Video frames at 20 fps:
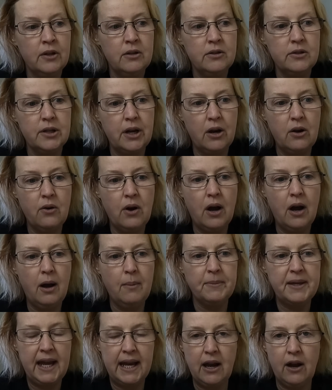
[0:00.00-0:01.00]
So
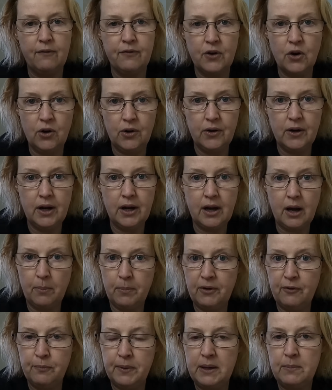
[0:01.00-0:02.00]
I've got a
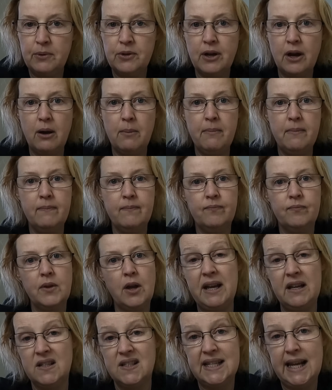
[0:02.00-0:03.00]
couple of people that I'm
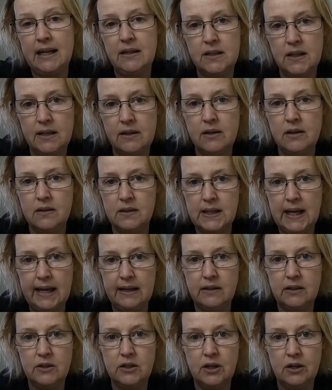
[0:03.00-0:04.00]
assessing as
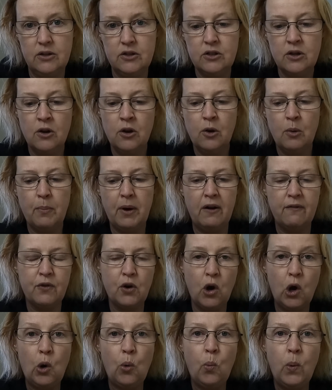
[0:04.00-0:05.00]
editors, but I've
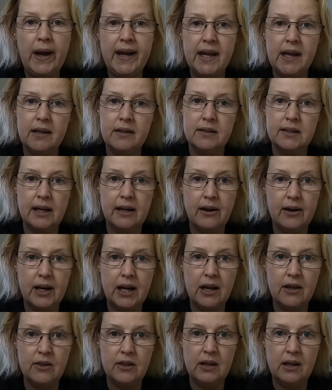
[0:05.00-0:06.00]
got to wait until I
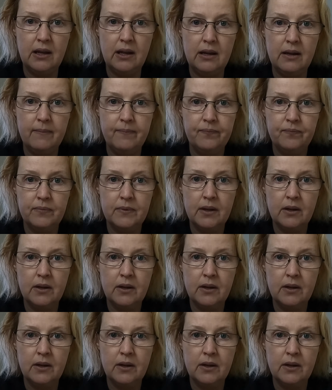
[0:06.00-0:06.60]
get the